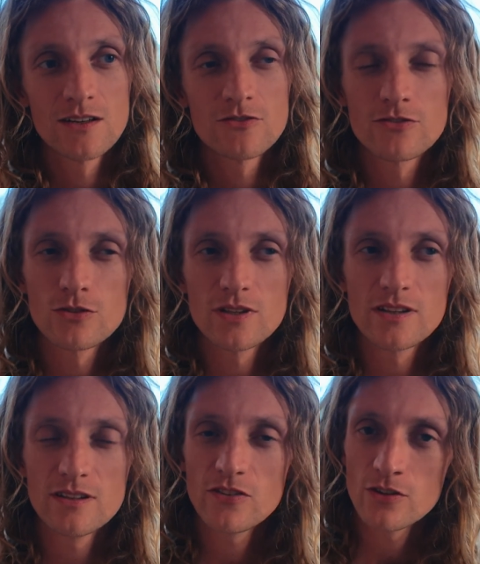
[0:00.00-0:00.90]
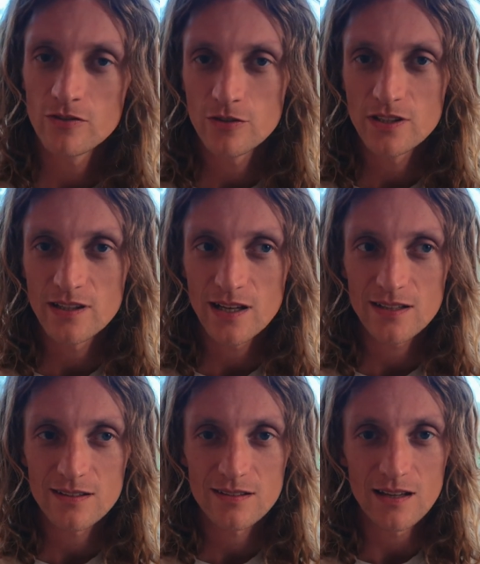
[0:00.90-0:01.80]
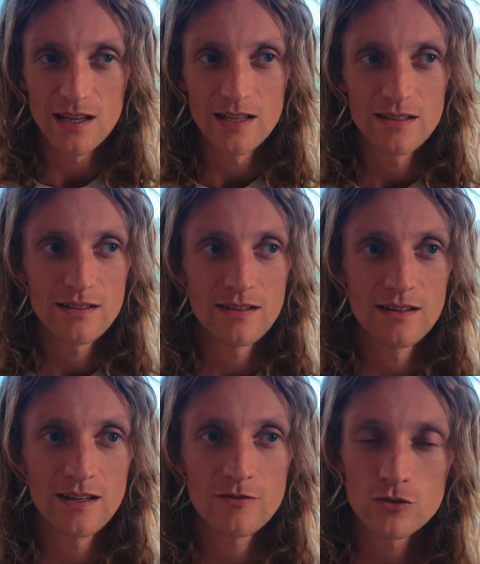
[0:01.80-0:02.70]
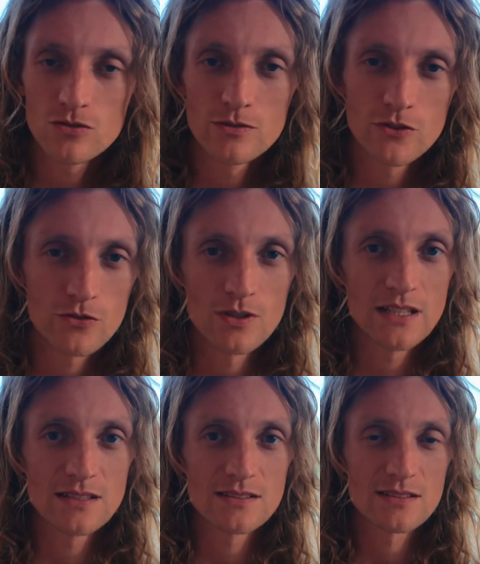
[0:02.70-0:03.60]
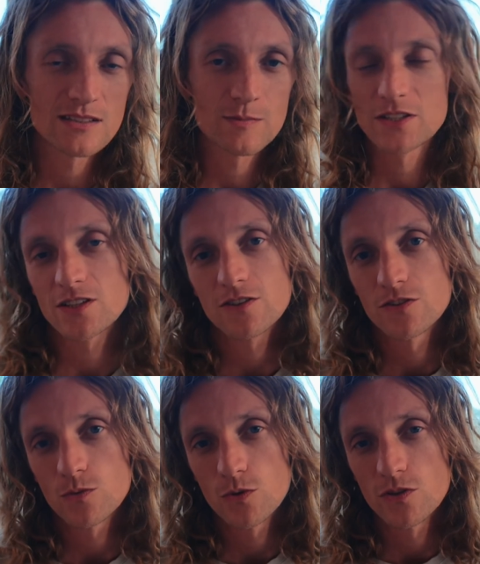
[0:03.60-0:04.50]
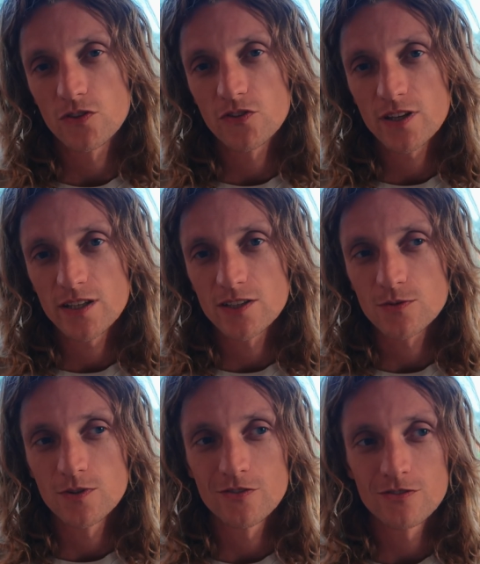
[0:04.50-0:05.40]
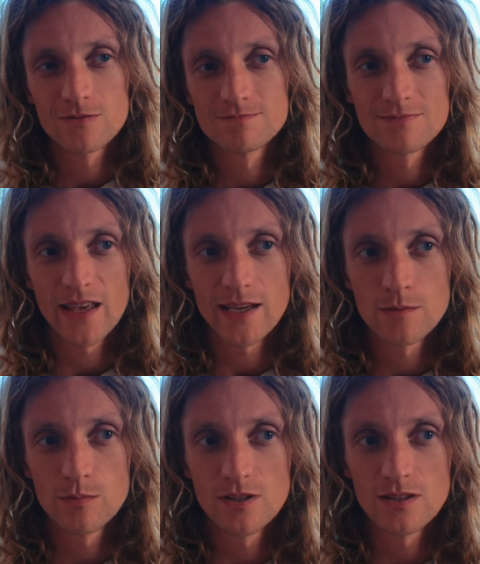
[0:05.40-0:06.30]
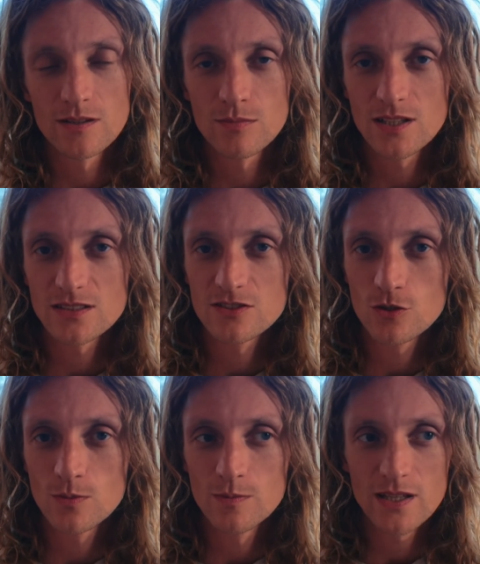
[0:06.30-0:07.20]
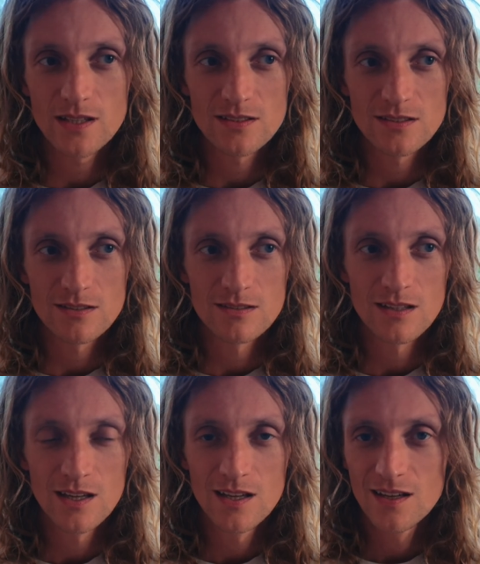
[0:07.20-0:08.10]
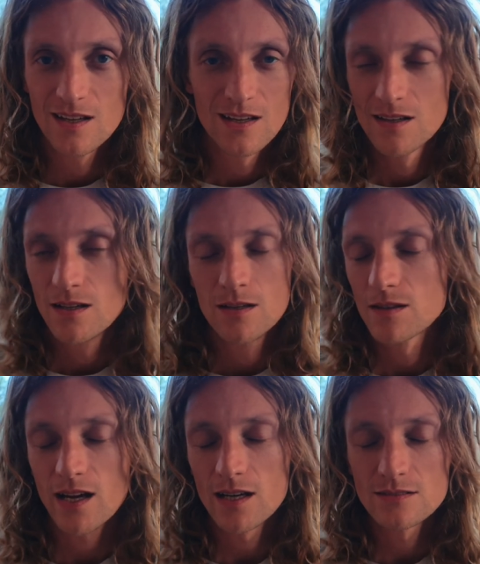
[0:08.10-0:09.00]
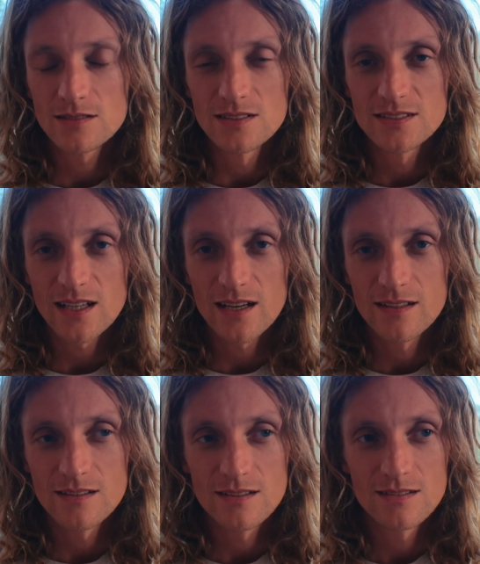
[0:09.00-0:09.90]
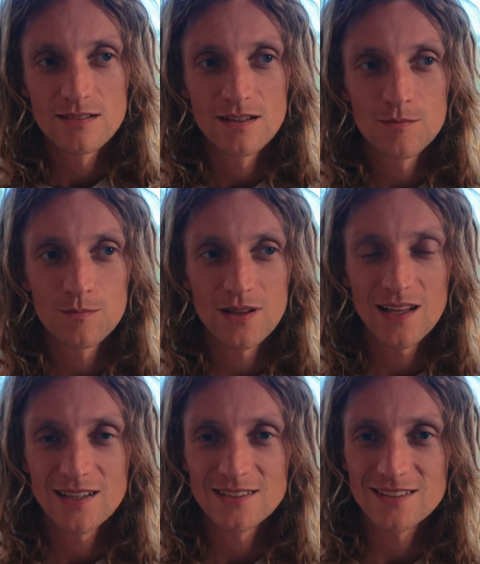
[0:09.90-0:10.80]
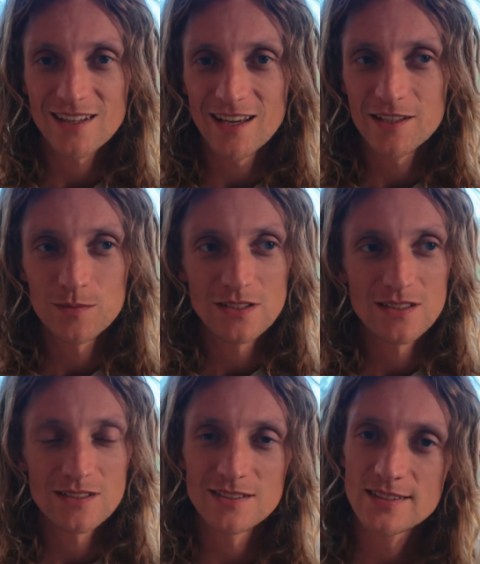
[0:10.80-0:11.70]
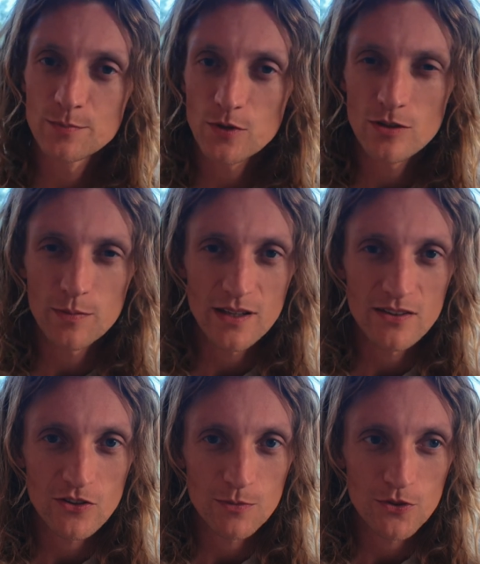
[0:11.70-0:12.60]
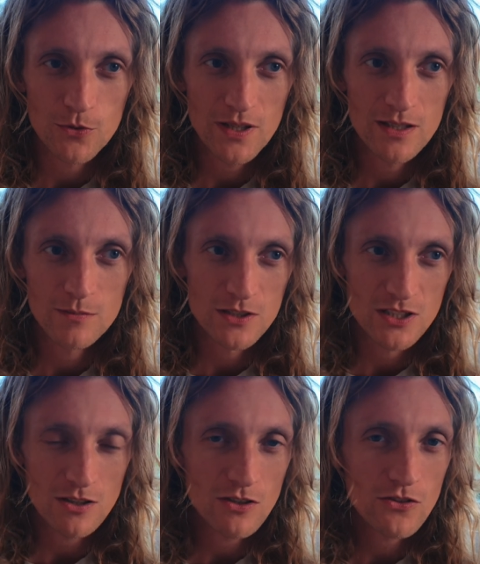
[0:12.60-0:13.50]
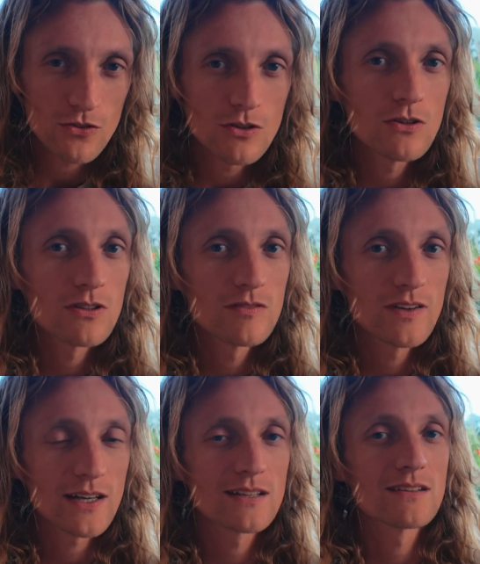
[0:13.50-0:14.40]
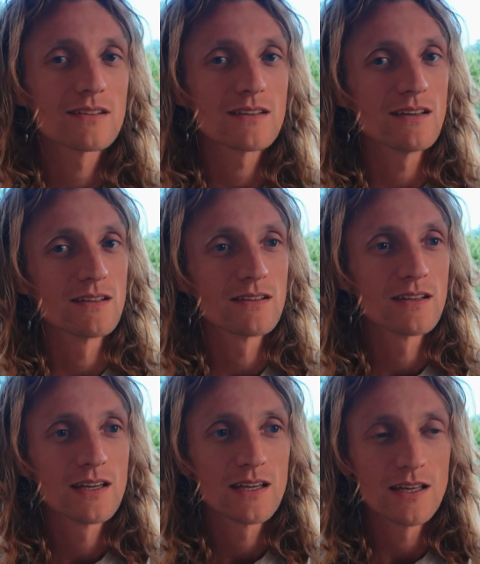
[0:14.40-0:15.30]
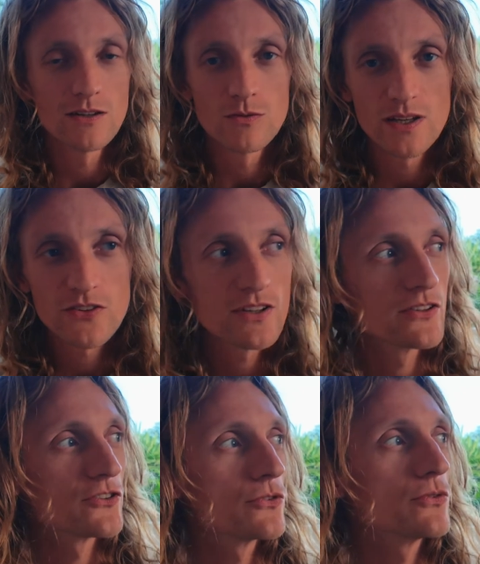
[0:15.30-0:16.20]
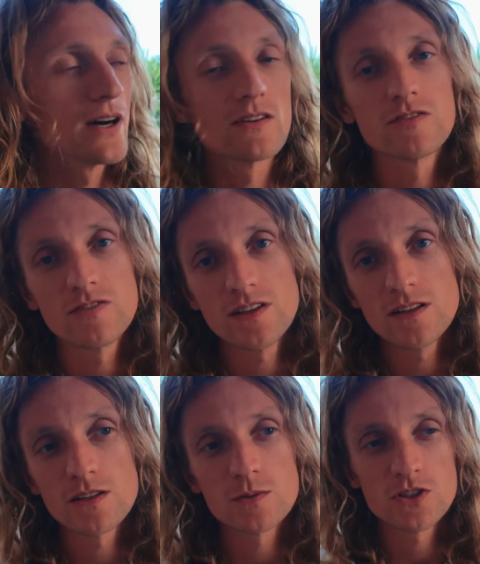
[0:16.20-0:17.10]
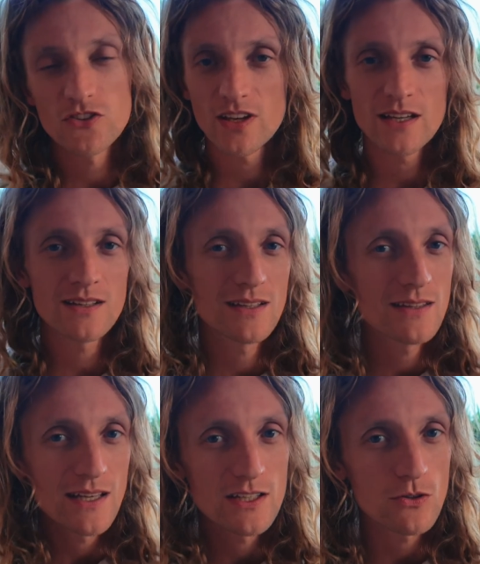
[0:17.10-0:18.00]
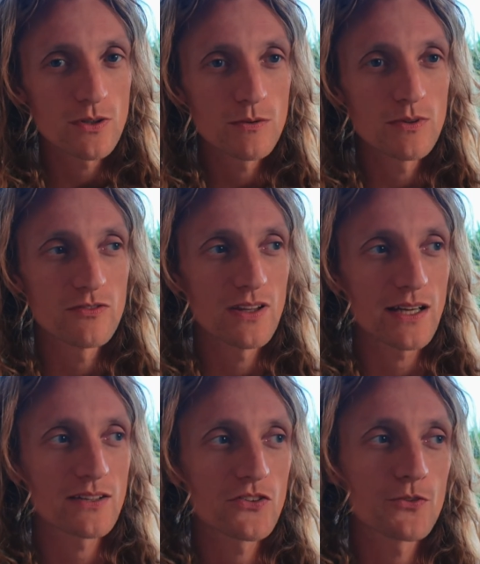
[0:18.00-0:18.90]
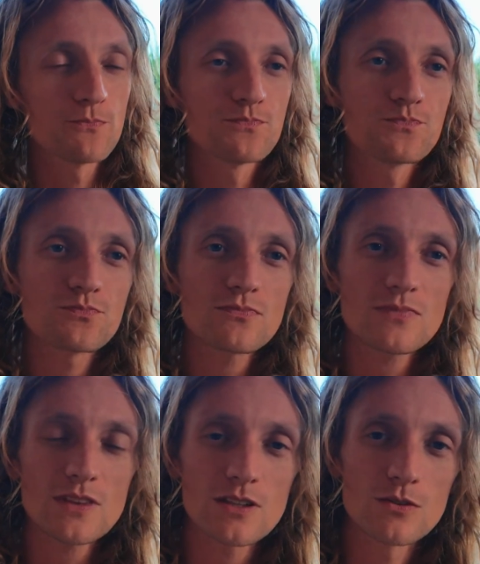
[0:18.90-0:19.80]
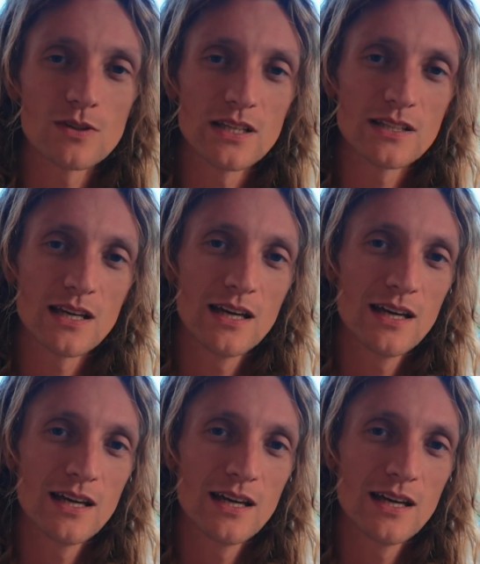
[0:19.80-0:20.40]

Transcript: fully this nor fully that, and it never truly is, especially on the world stage with 8 billion plus human beings and countless other plants and animal and spirit beings in between, which are also all affected and in resonant to that field, which Saturn in the end only reflects, right?